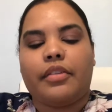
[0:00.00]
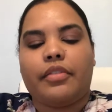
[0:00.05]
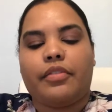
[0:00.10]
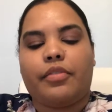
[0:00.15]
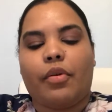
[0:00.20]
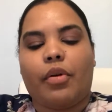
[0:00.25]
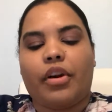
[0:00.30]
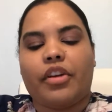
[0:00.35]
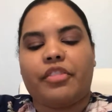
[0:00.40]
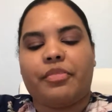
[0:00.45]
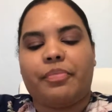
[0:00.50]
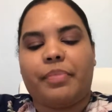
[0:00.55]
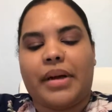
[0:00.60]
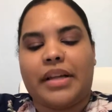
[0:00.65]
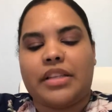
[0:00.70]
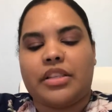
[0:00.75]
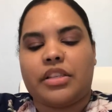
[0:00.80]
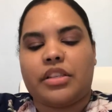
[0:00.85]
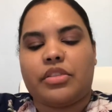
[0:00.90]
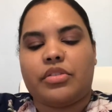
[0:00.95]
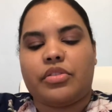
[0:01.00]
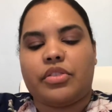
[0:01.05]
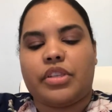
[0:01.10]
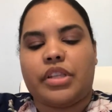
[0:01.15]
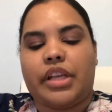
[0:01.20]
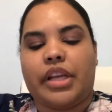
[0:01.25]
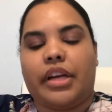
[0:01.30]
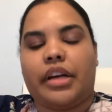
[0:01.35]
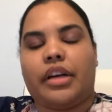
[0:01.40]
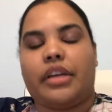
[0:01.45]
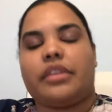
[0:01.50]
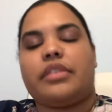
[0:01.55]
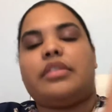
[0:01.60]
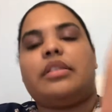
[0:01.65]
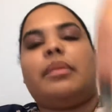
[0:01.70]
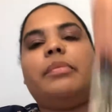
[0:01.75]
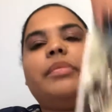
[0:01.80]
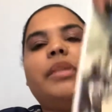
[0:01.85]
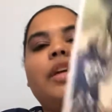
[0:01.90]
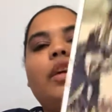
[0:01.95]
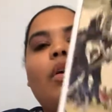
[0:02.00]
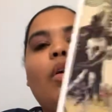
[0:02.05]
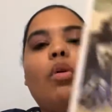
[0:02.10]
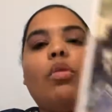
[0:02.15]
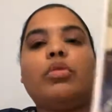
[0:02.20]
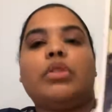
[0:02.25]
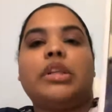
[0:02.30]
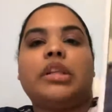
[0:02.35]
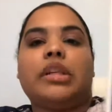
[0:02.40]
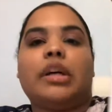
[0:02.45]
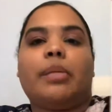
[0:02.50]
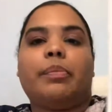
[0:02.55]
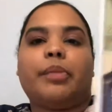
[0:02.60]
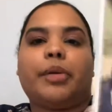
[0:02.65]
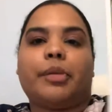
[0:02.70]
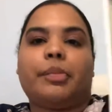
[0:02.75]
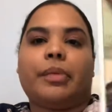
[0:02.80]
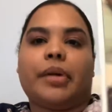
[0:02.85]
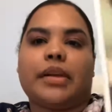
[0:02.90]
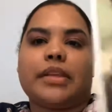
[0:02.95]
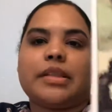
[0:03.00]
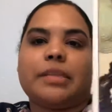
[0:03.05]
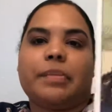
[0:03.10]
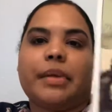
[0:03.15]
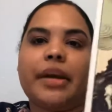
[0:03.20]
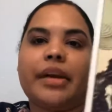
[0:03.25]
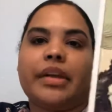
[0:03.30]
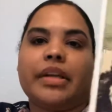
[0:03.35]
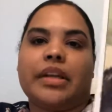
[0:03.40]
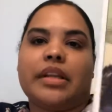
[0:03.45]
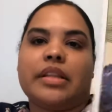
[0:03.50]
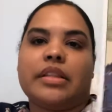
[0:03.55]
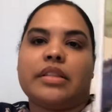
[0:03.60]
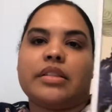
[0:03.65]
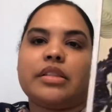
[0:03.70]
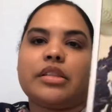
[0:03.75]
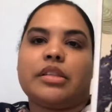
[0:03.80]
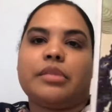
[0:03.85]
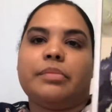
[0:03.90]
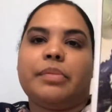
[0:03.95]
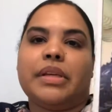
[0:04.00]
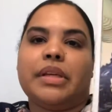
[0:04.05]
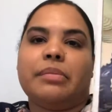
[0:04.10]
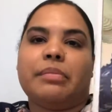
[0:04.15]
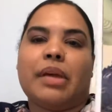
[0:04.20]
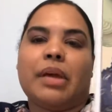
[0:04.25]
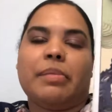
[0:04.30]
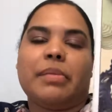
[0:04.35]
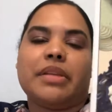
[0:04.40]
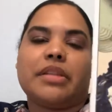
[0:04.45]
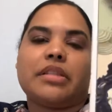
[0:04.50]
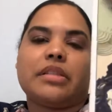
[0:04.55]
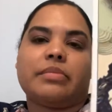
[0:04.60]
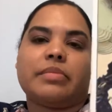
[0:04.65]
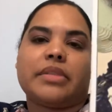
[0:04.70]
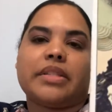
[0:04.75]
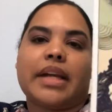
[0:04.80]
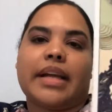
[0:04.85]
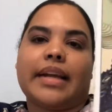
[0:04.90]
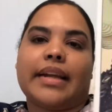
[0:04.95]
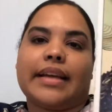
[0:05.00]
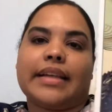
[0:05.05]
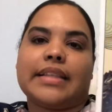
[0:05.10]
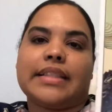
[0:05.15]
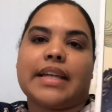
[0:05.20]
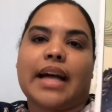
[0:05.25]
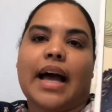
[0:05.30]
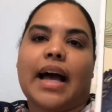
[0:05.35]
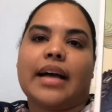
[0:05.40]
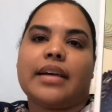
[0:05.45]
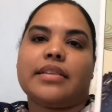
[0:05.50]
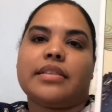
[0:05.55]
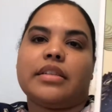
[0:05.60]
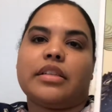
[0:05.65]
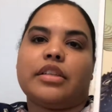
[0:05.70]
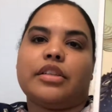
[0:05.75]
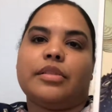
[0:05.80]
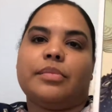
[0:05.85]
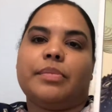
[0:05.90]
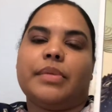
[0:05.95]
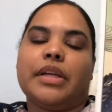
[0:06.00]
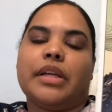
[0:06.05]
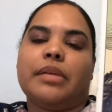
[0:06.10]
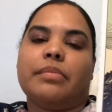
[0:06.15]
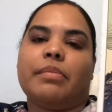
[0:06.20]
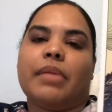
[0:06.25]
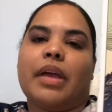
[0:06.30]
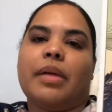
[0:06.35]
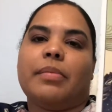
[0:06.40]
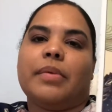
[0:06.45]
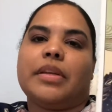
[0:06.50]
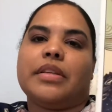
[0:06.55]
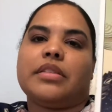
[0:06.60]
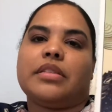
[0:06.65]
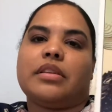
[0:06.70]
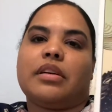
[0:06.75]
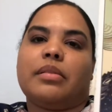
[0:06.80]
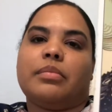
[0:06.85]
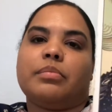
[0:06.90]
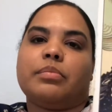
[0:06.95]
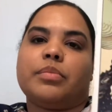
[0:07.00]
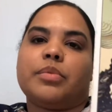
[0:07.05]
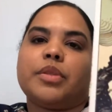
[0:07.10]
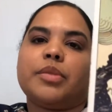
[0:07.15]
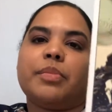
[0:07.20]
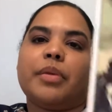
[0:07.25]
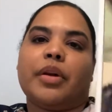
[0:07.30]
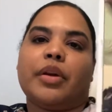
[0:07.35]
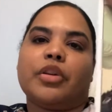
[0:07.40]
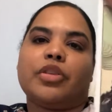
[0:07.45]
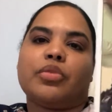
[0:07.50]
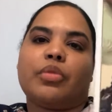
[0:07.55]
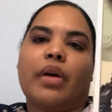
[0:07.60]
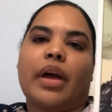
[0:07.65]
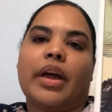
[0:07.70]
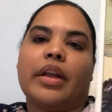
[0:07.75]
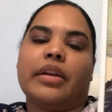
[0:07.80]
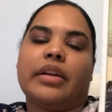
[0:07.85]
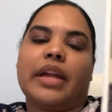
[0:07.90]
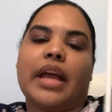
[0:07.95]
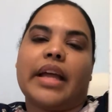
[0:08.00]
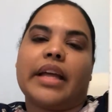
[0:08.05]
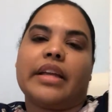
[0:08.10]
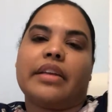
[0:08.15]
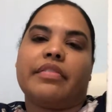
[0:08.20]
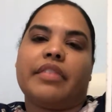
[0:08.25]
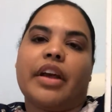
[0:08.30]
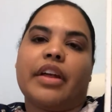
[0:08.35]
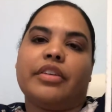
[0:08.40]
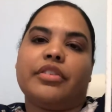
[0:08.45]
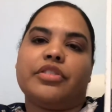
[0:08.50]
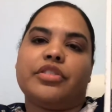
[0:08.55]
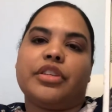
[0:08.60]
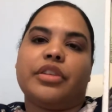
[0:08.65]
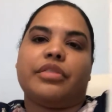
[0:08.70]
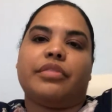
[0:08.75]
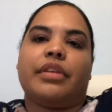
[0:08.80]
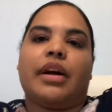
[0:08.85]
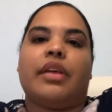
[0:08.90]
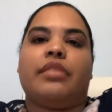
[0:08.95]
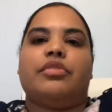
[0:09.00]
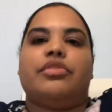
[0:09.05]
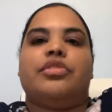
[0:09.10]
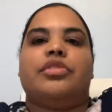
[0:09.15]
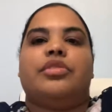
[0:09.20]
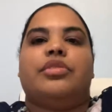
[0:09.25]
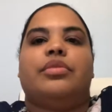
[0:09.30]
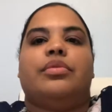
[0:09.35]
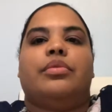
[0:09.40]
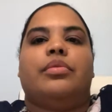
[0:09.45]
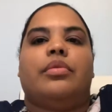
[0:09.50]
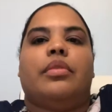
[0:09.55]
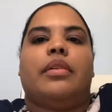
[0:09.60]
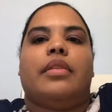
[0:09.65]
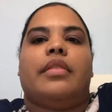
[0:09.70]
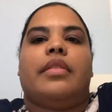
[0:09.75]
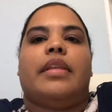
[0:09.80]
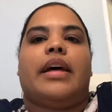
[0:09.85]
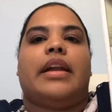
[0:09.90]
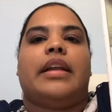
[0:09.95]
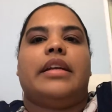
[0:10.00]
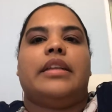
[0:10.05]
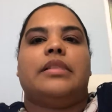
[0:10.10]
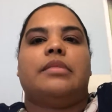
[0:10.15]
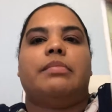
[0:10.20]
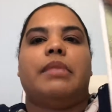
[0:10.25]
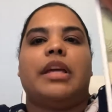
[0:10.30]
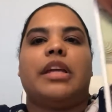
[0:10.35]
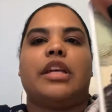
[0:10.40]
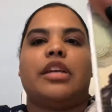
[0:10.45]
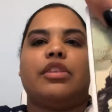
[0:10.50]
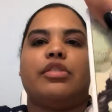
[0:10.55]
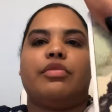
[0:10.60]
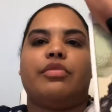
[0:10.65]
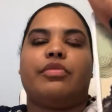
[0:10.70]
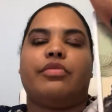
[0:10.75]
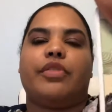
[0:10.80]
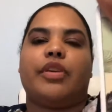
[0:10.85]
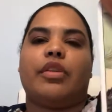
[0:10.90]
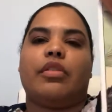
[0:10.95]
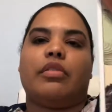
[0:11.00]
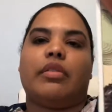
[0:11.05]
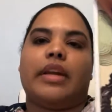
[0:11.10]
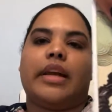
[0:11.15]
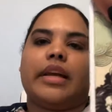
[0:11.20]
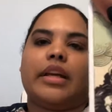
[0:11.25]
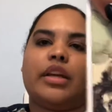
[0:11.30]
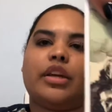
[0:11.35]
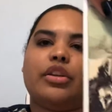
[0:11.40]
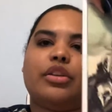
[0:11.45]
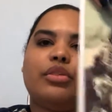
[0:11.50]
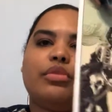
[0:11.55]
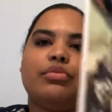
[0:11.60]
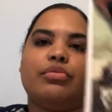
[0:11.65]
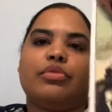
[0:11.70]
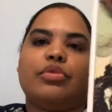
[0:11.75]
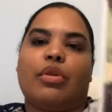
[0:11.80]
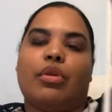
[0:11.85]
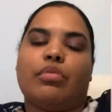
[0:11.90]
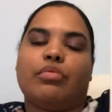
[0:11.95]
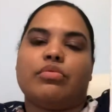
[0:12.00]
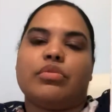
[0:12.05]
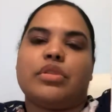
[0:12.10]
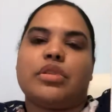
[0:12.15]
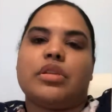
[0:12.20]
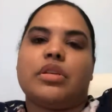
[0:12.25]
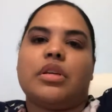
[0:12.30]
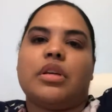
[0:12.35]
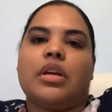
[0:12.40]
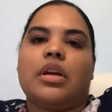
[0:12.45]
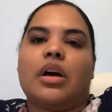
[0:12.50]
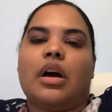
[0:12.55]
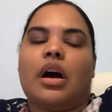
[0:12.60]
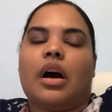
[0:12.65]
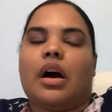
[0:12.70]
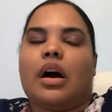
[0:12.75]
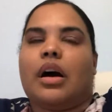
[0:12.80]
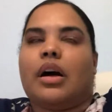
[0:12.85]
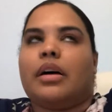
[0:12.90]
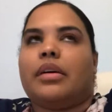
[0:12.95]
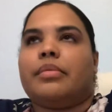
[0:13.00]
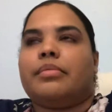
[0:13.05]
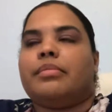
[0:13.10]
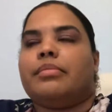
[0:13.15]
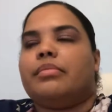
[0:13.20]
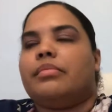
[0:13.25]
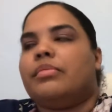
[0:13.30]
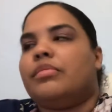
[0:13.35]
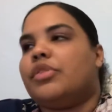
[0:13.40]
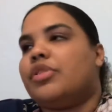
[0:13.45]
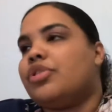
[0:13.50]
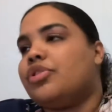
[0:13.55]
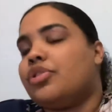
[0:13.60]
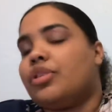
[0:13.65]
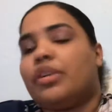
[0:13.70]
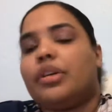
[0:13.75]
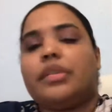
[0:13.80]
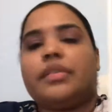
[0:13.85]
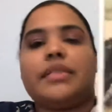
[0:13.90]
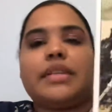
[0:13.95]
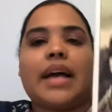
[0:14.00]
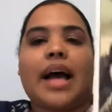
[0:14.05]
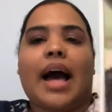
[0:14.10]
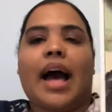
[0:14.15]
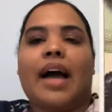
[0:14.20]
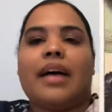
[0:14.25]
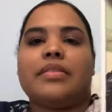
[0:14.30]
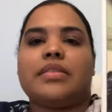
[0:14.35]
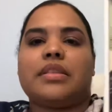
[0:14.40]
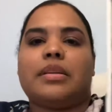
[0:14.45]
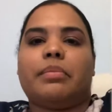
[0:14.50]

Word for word: Four of Pentacles here, something holding up your prosperity. This could be maybe some psychic attacks. It could be maybe some spiritual negative energy around you that is making you feel like you don't deserve to have